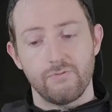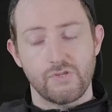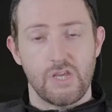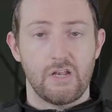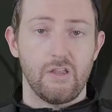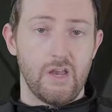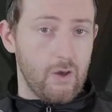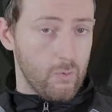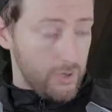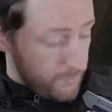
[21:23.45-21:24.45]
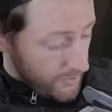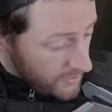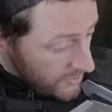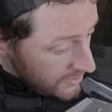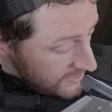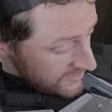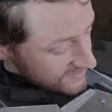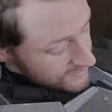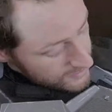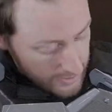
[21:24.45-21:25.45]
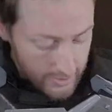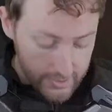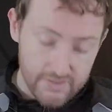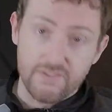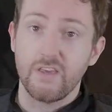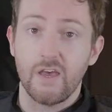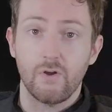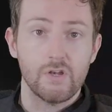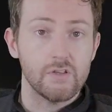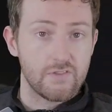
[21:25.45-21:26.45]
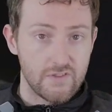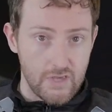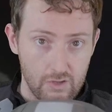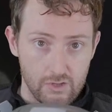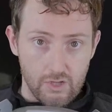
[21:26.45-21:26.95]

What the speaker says: channel it outward. But let's see how it